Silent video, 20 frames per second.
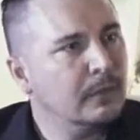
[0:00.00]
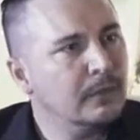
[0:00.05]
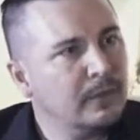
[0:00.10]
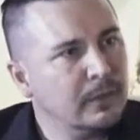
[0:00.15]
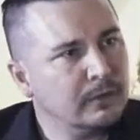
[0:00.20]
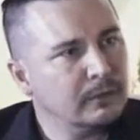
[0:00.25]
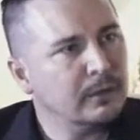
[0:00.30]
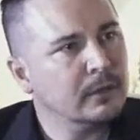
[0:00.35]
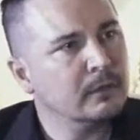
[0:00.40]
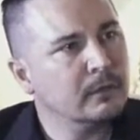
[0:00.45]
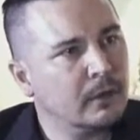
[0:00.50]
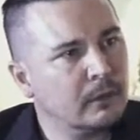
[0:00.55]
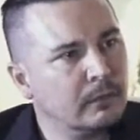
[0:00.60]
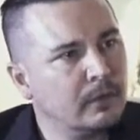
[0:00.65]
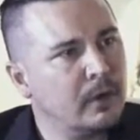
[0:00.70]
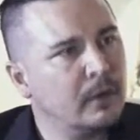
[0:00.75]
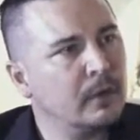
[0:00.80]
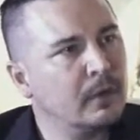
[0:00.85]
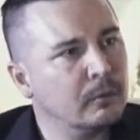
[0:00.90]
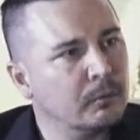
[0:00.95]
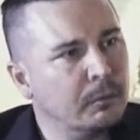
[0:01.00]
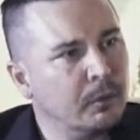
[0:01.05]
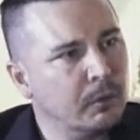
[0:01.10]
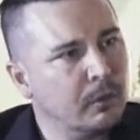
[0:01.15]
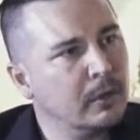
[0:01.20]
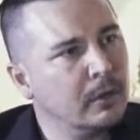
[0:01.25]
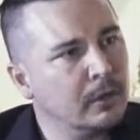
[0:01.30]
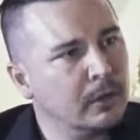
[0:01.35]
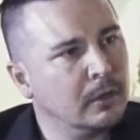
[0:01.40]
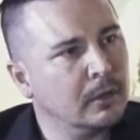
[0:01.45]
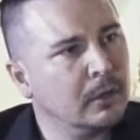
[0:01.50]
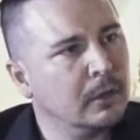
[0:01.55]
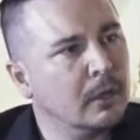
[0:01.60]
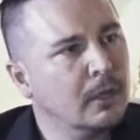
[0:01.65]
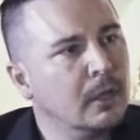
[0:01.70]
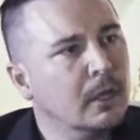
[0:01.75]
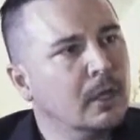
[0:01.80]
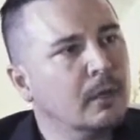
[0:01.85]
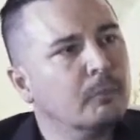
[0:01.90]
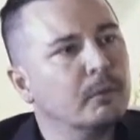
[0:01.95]
These things are very important,
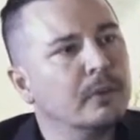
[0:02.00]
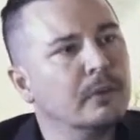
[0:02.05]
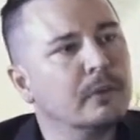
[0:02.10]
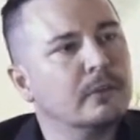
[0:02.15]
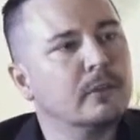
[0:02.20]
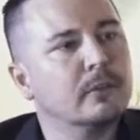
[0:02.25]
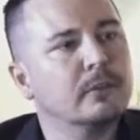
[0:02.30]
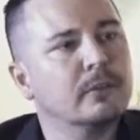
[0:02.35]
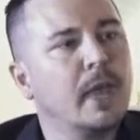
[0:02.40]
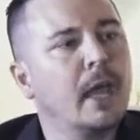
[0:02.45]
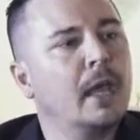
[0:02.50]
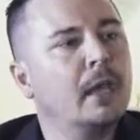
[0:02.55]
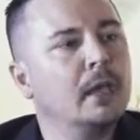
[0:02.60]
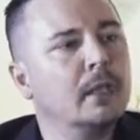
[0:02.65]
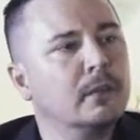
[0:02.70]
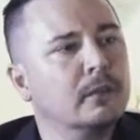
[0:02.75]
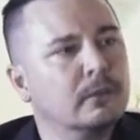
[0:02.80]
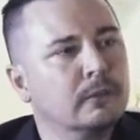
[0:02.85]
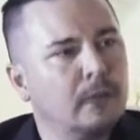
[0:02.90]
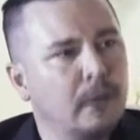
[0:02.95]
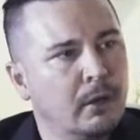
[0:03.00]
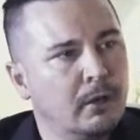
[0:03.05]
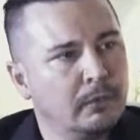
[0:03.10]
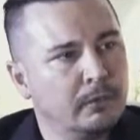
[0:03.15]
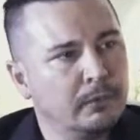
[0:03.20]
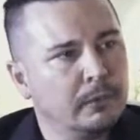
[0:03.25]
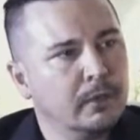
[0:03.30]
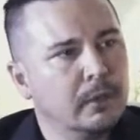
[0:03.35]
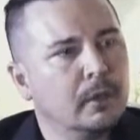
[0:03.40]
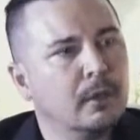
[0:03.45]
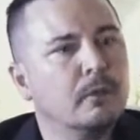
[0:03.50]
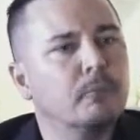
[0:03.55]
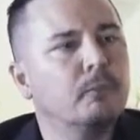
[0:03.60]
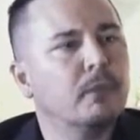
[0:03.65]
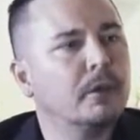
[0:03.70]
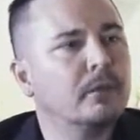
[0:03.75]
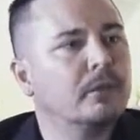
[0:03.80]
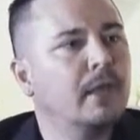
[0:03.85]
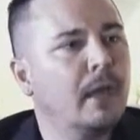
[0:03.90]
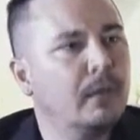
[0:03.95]
but the society itself
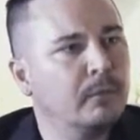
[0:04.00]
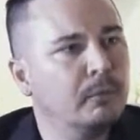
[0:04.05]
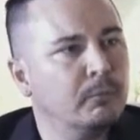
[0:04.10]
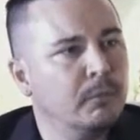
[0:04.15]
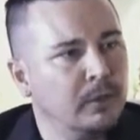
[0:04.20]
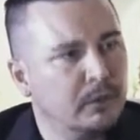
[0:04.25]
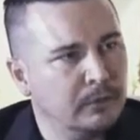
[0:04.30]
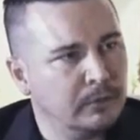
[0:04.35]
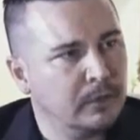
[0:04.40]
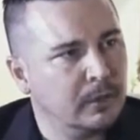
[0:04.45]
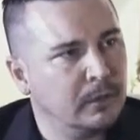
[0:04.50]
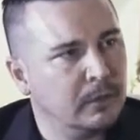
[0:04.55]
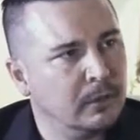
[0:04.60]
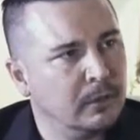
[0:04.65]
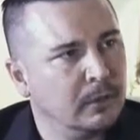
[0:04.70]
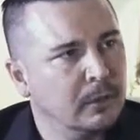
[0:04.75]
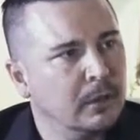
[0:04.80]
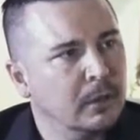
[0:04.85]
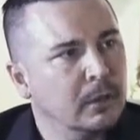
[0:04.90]
must have a mission.